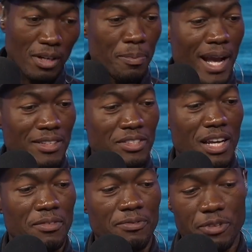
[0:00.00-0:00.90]
Panthers
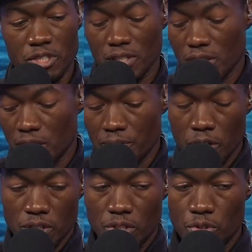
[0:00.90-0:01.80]
have officially
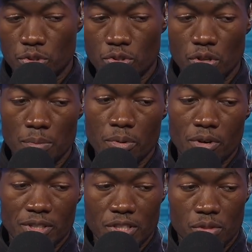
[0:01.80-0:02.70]
unveiled a new
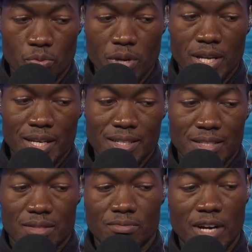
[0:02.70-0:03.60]
scoreboard this week. It
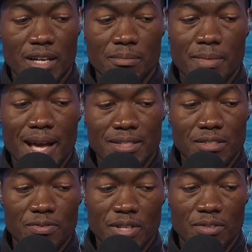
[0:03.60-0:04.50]
is rather
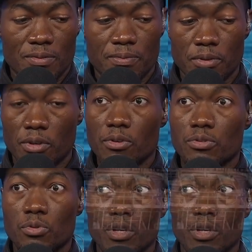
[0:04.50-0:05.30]
massive, and for those who